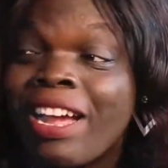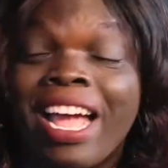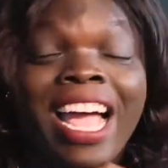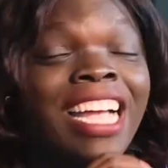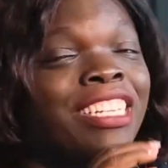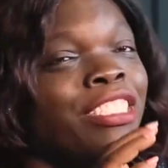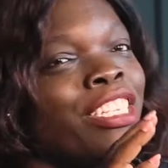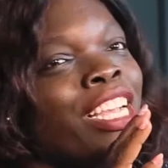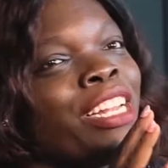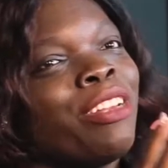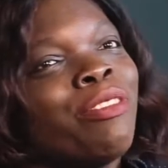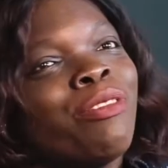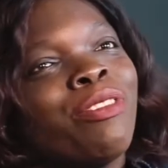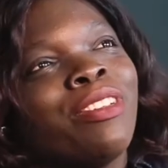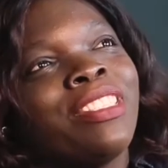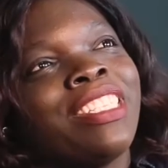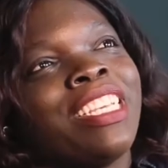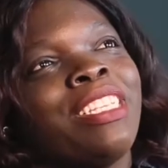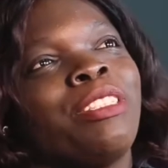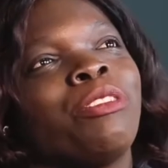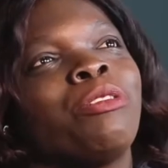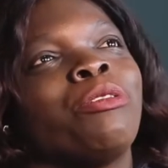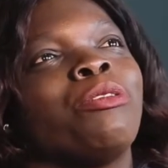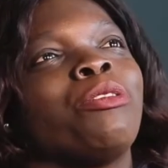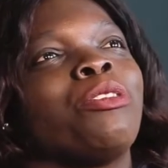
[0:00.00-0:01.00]
actually
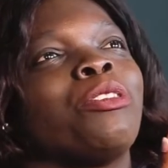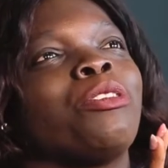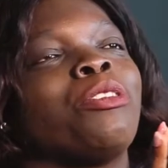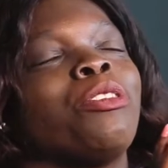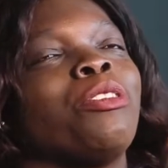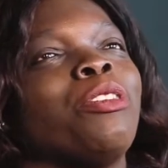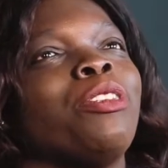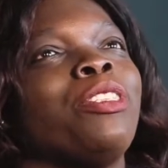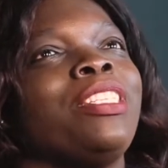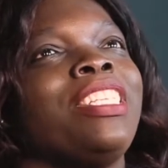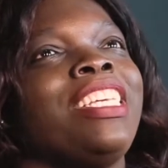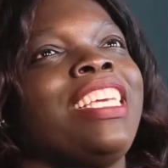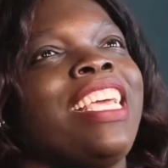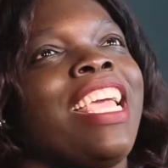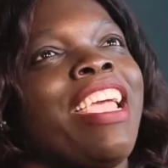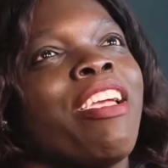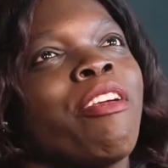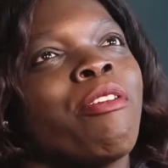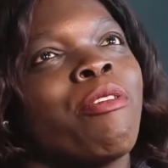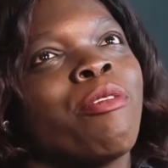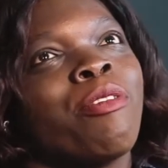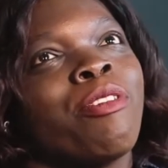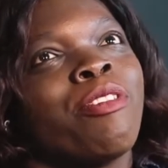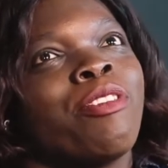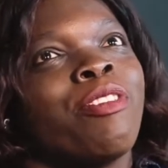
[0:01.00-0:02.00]
wanted to study
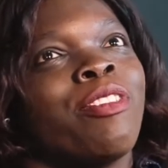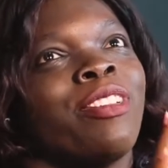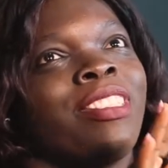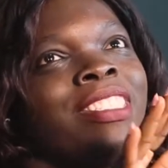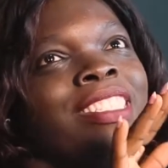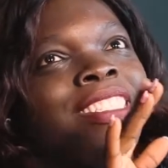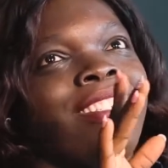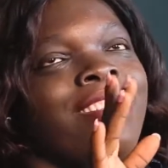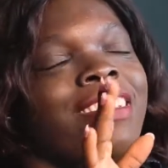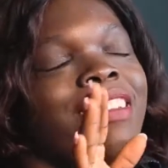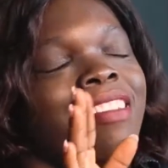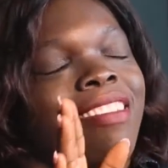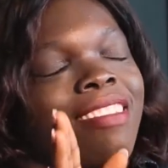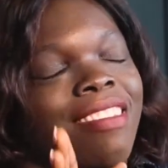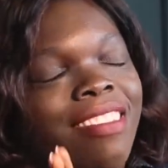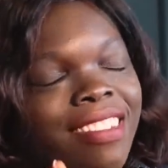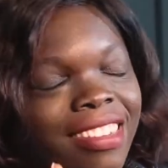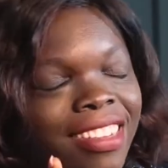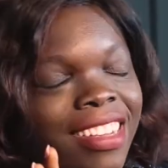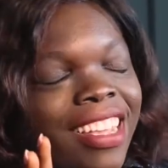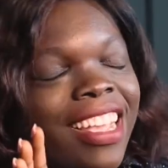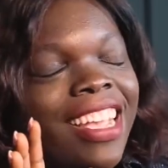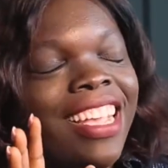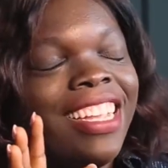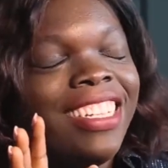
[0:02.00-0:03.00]

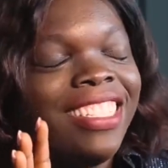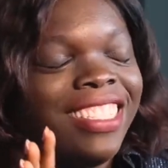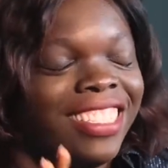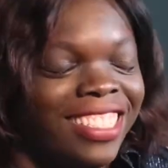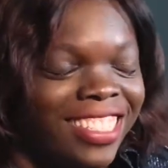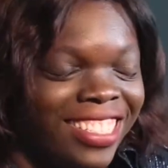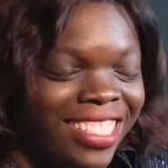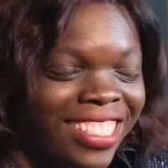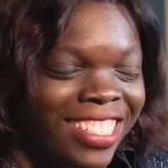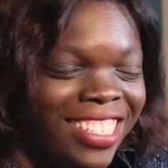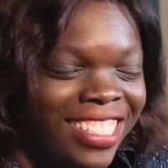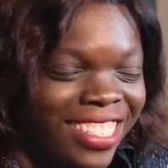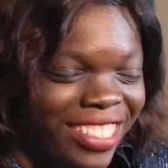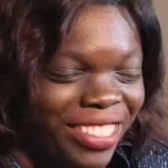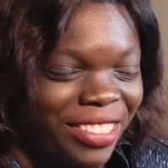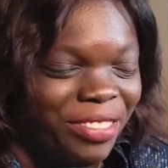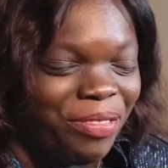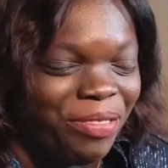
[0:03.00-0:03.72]
aeronautical engineer.